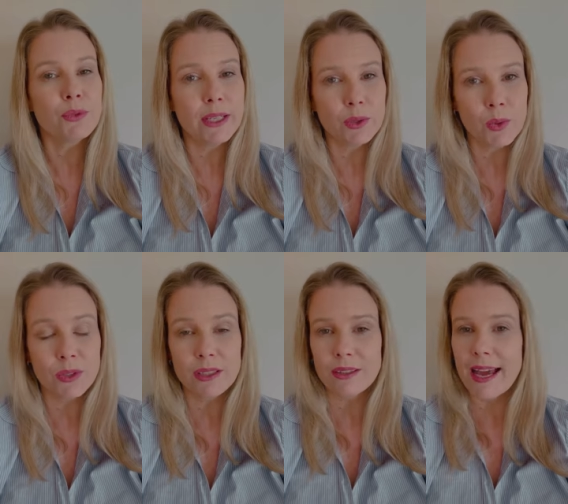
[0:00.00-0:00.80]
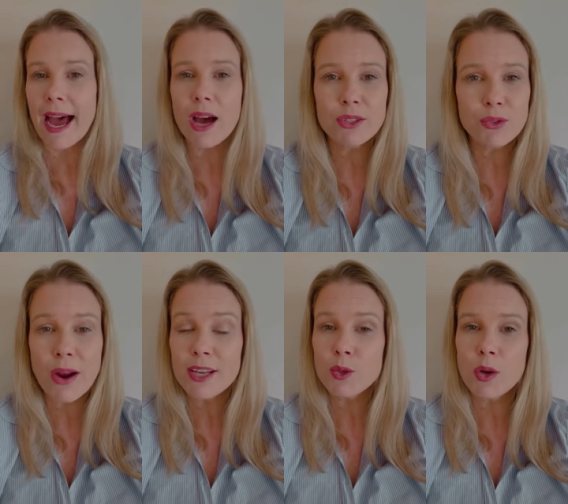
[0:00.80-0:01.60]
resources on how to
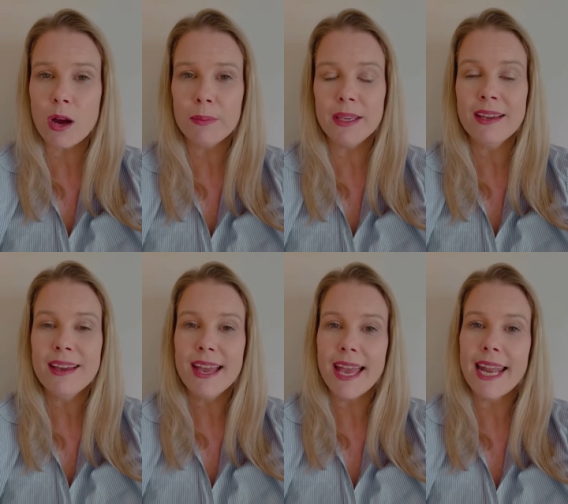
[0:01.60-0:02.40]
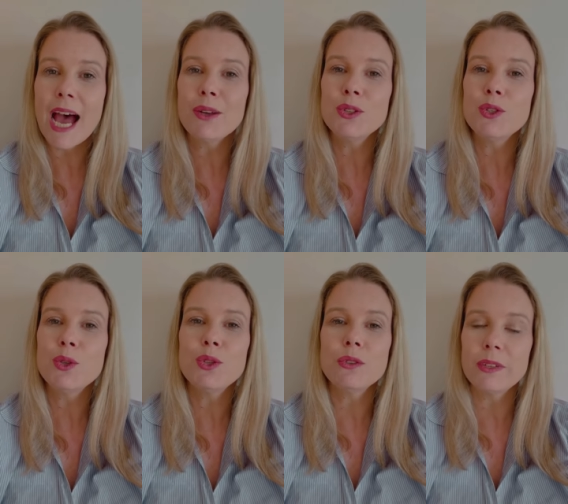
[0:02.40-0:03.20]
write your copy and how to
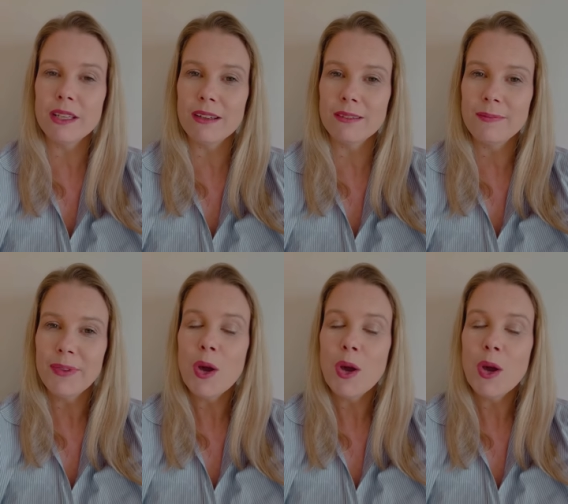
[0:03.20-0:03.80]
shoot your video.